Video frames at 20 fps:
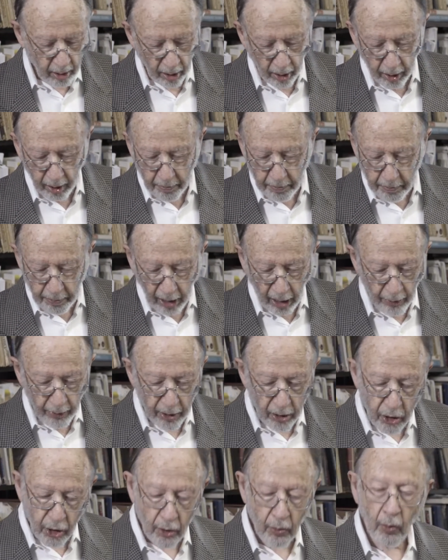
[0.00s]
I am Barry
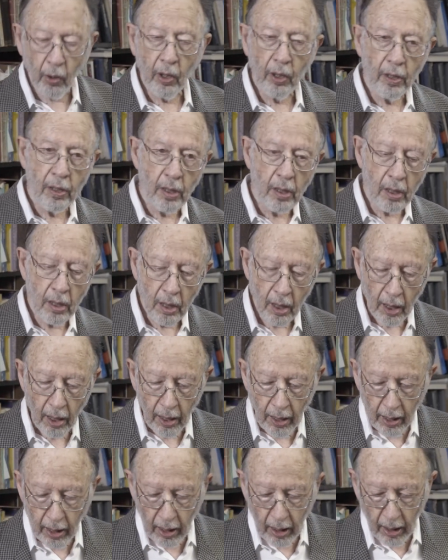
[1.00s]
Schwartz,
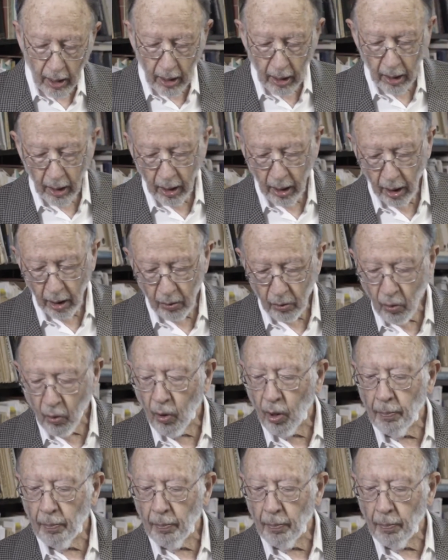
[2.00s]
and I'll call